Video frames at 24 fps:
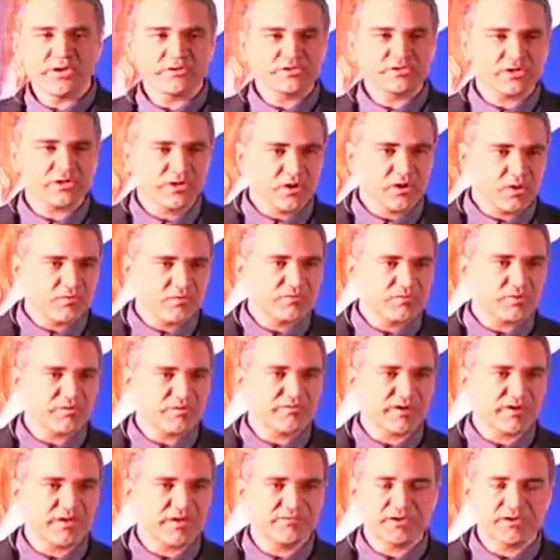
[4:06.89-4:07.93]
A few years
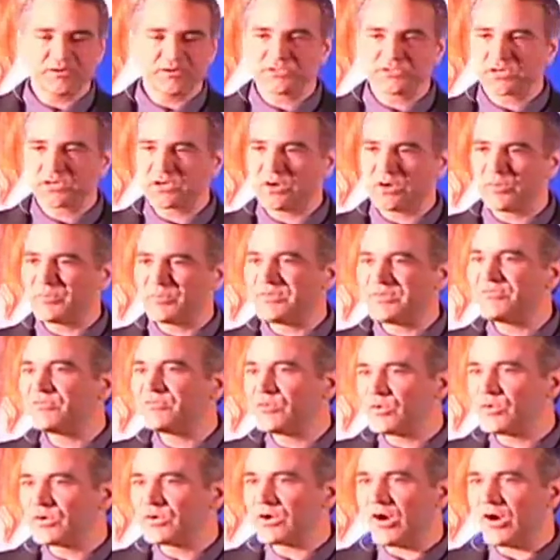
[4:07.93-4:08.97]
ago, 4 or 5 years
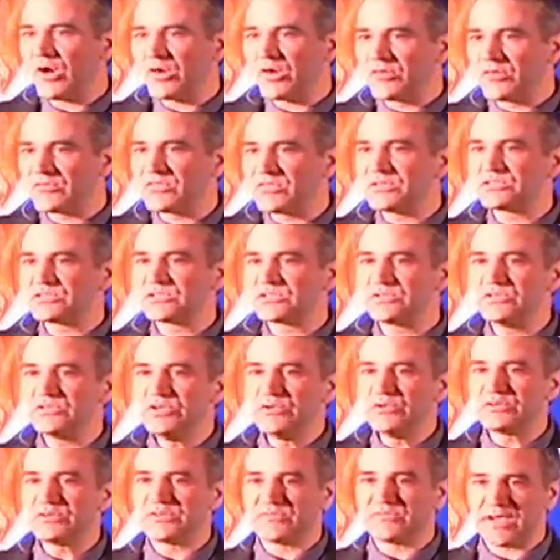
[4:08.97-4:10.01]
ago, before all of
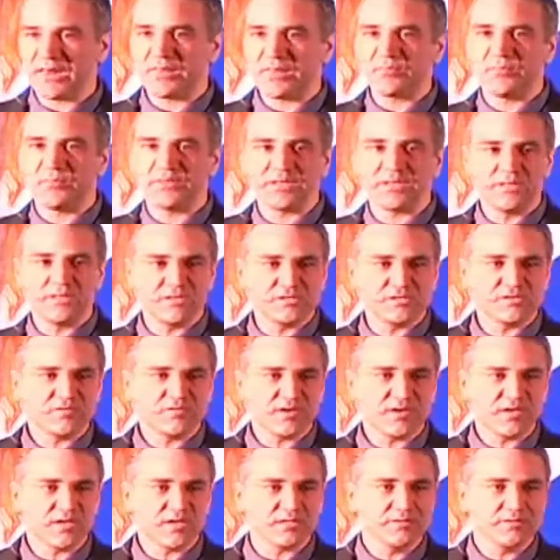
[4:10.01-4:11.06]
this new
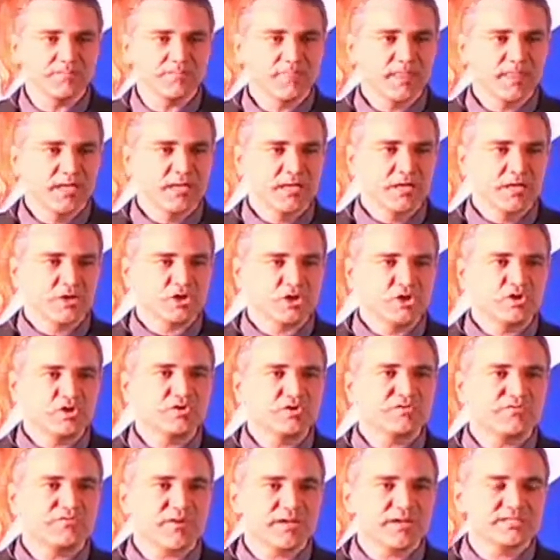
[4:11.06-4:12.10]
development in this field,
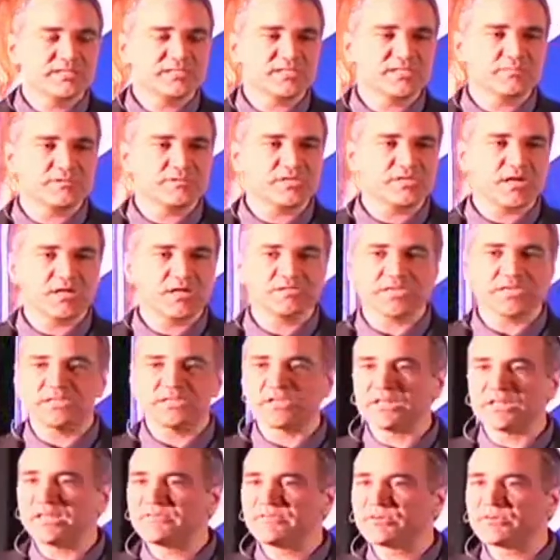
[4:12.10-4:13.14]
you could find stem
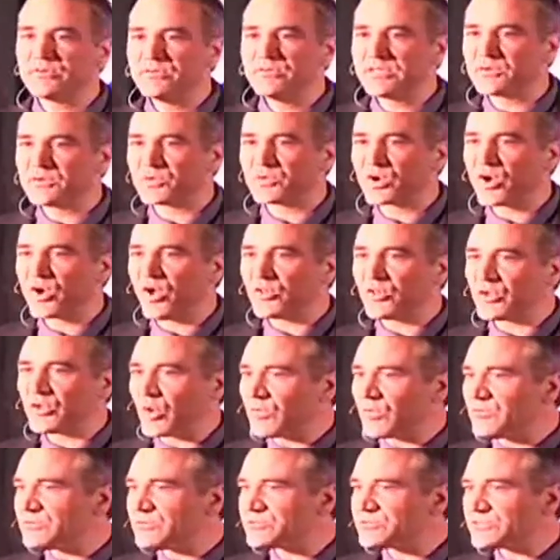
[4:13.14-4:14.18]
cells in the liver. They
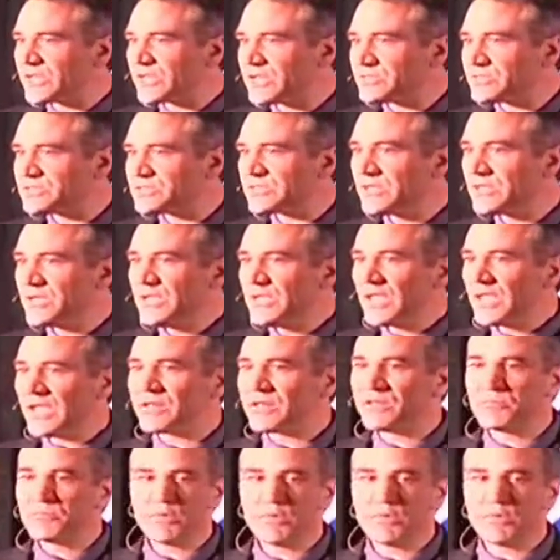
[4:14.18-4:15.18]
were called oval cells.